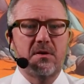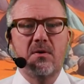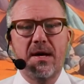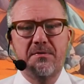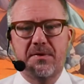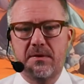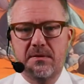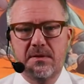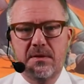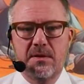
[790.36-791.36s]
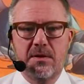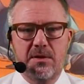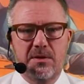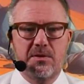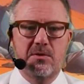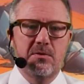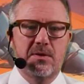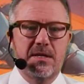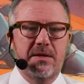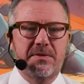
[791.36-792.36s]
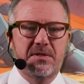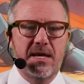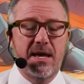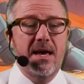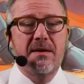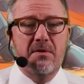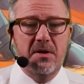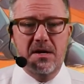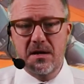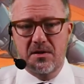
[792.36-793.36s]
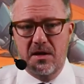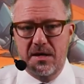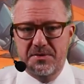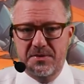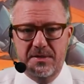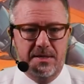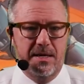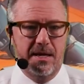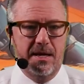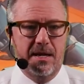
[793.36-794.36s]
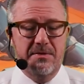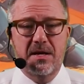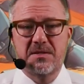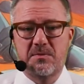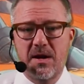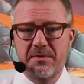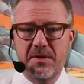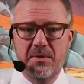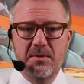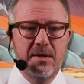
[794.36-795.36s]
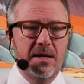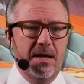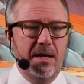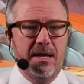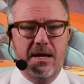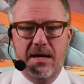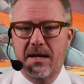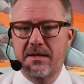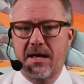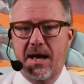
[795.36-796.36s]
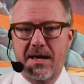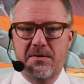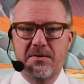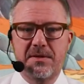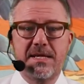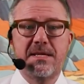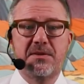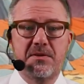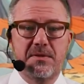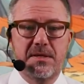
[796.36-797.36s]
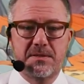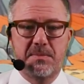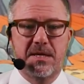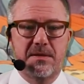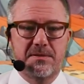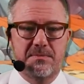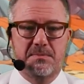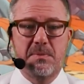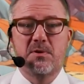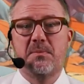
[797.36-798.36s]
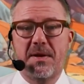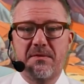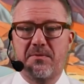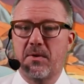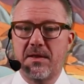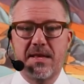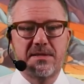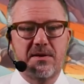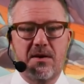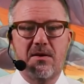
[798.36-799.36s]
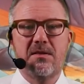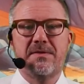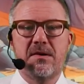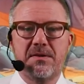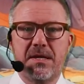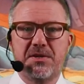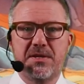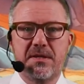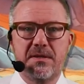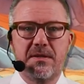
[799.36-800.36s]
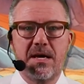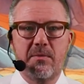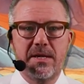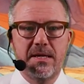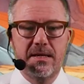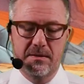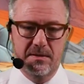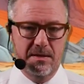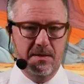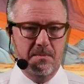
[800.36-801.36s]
thorough effort. You could even say, hey, I've already got clients and I've got some revenue and I don't need to do this because people are paying for it. That's all the validation that we need.